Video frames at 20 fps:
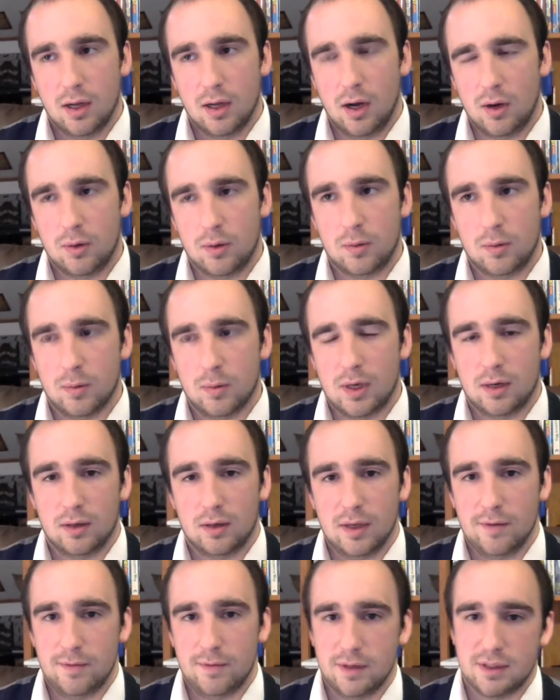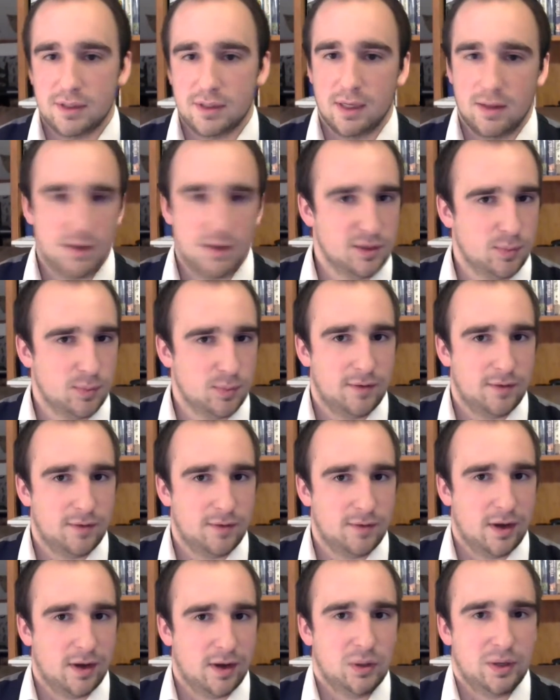oh, well, if it's at this point
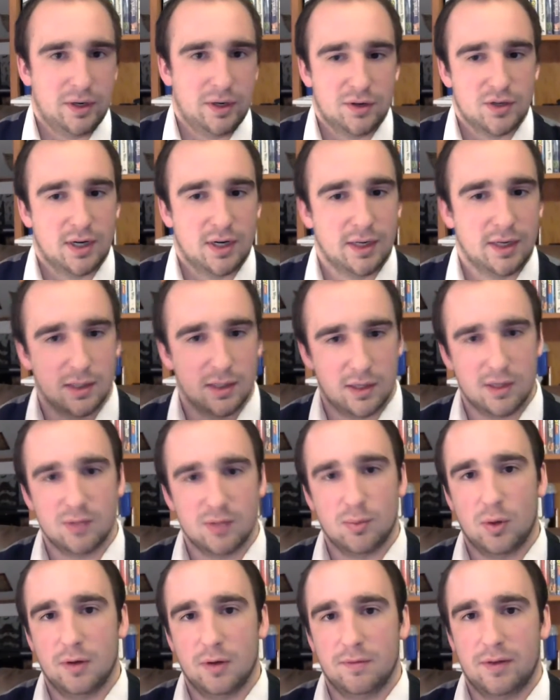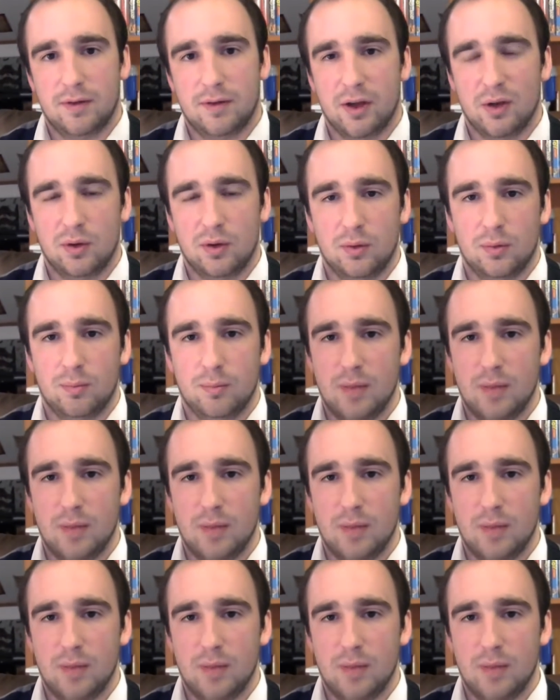value and you're trying to get to this point value,